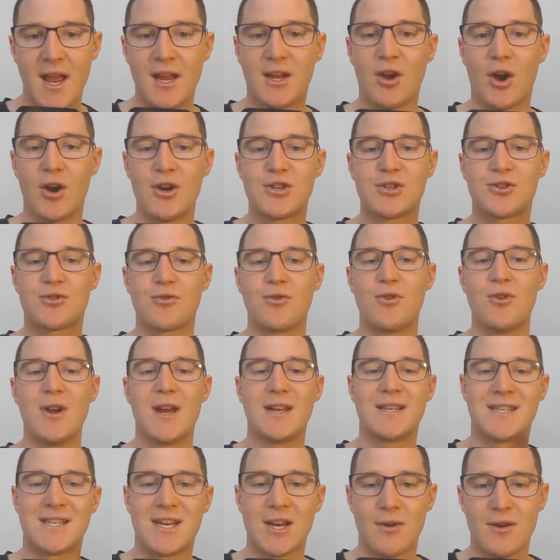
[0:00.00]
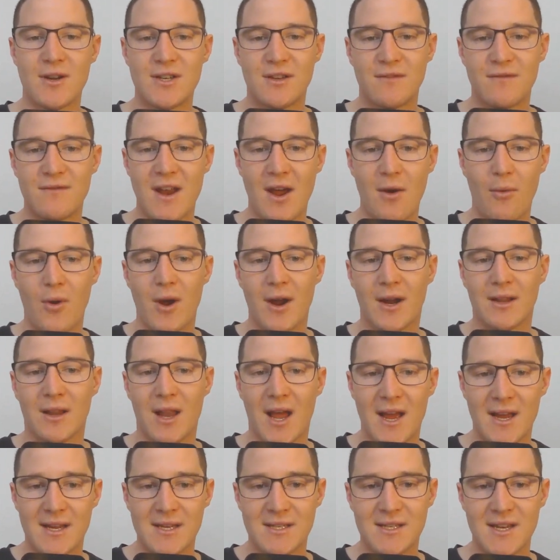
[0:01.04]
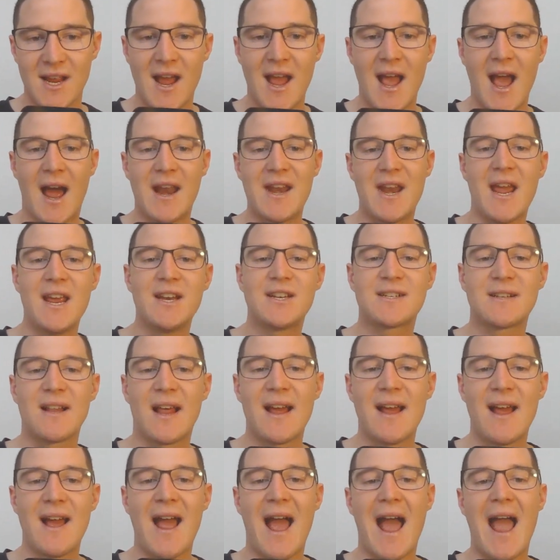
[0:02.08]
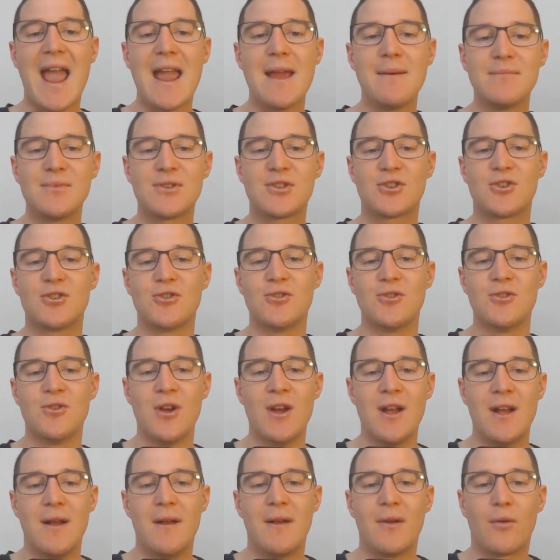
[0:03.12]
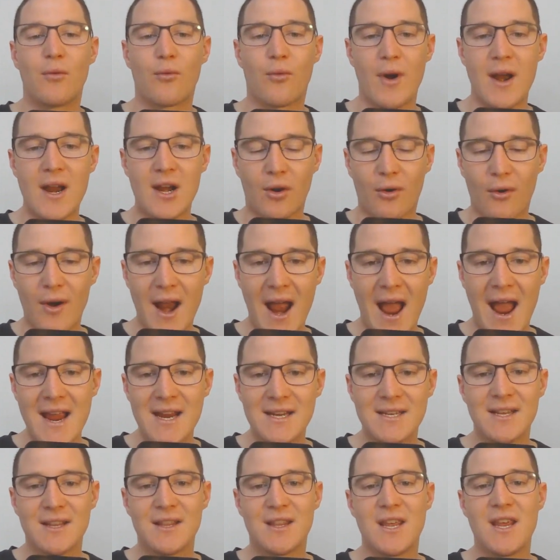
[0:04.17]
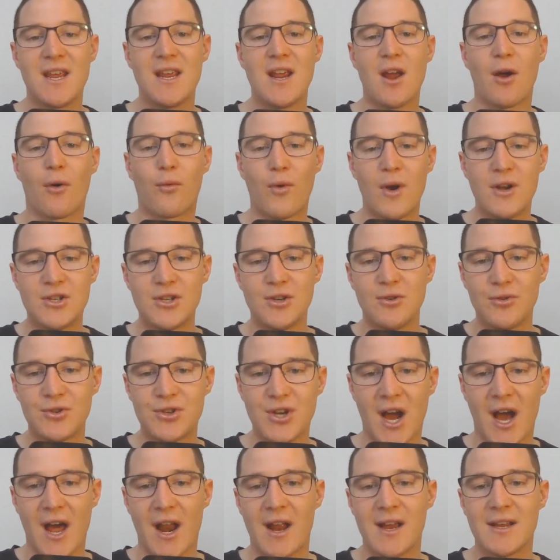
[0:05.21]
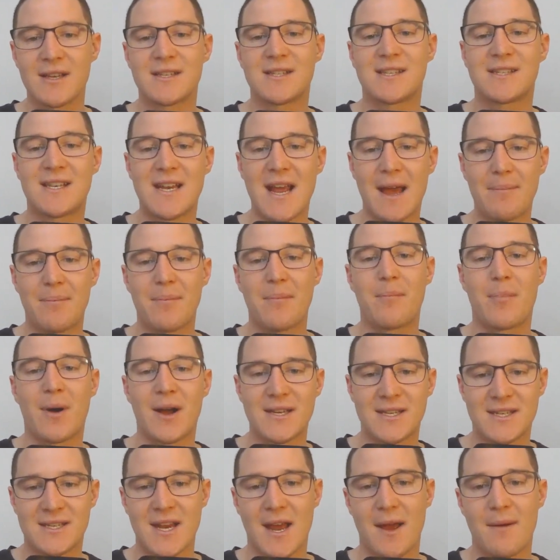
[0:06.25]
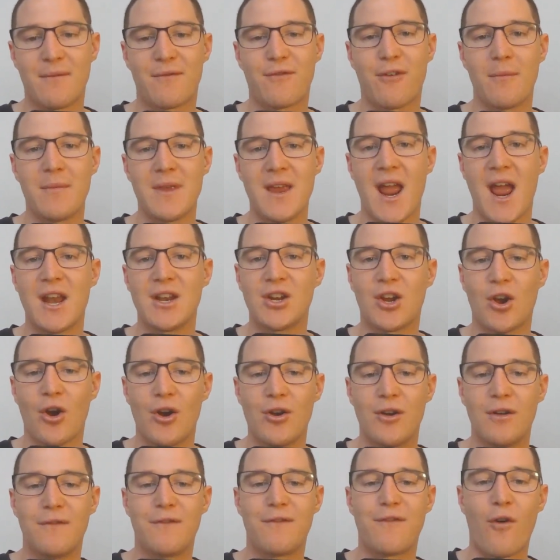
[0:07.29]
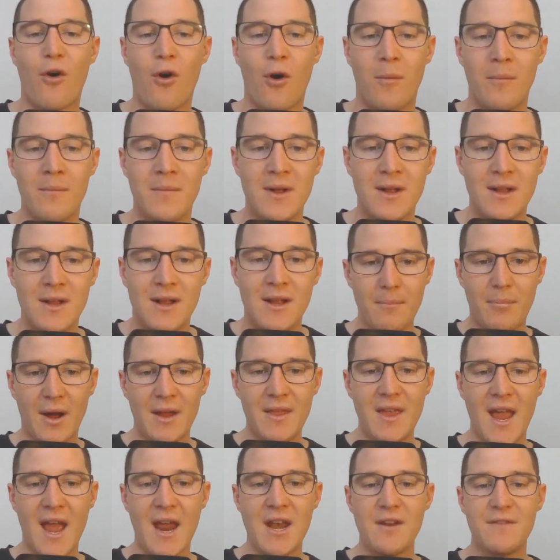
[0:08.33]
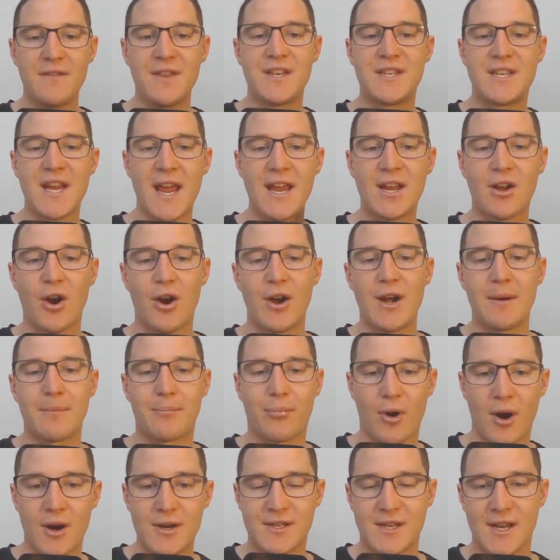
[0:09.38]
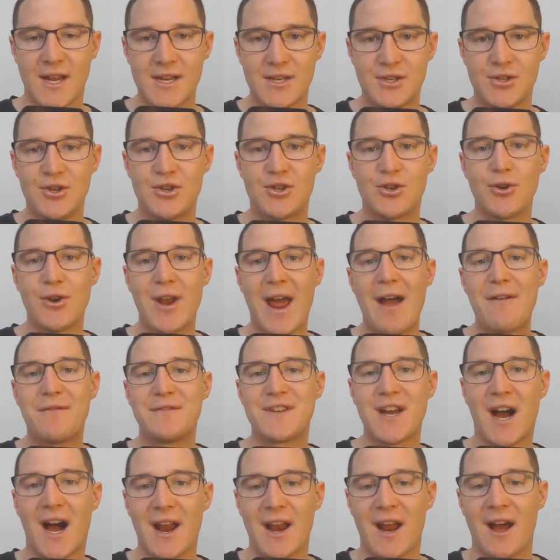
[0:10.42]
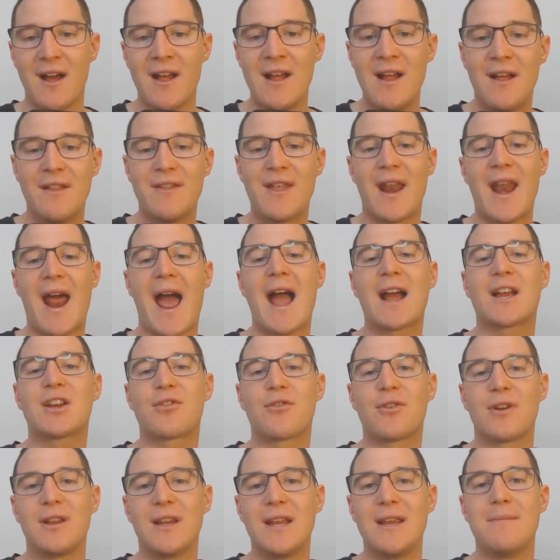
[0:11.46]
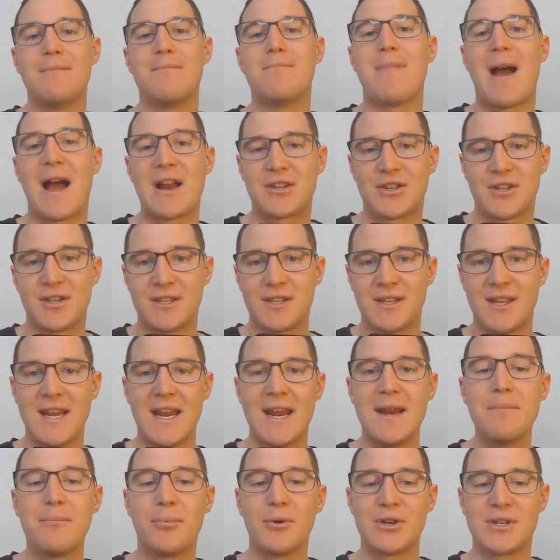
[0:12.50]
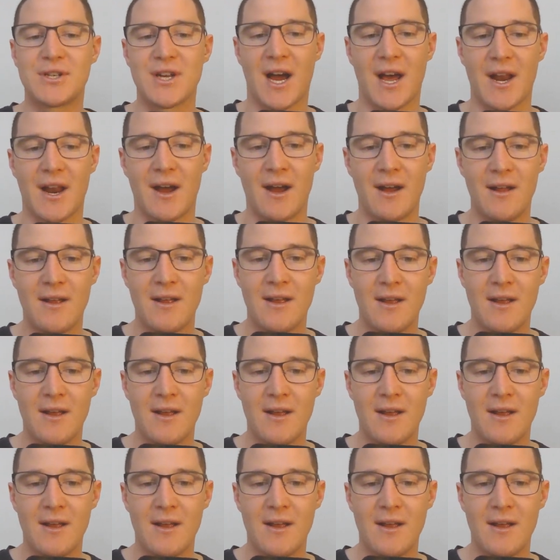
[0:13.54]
It goes through a series of network layers, and each layer aims to recreate the original data step by step from the encoded form. By the end of the decoding process, you should have data that accurately matches the input data.